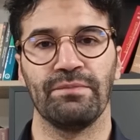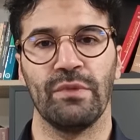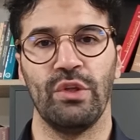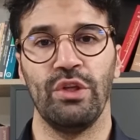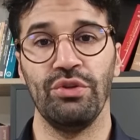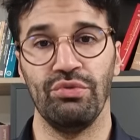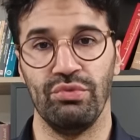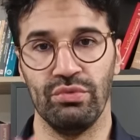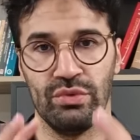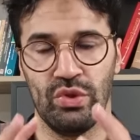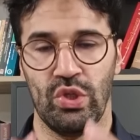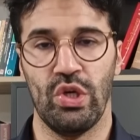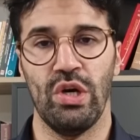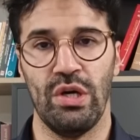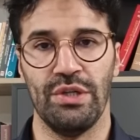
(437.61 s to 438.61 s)
you,
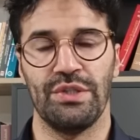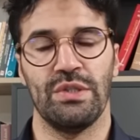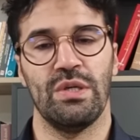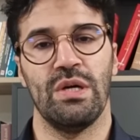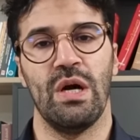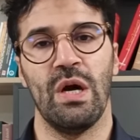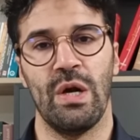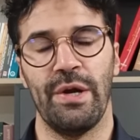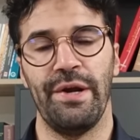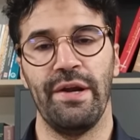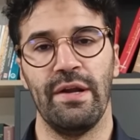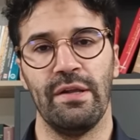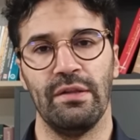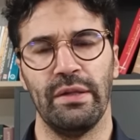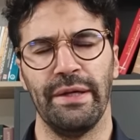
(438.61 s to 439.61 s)
God, are
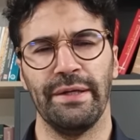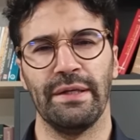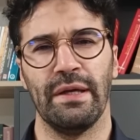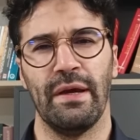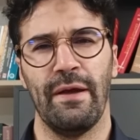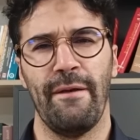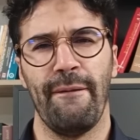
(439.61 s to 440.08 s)
like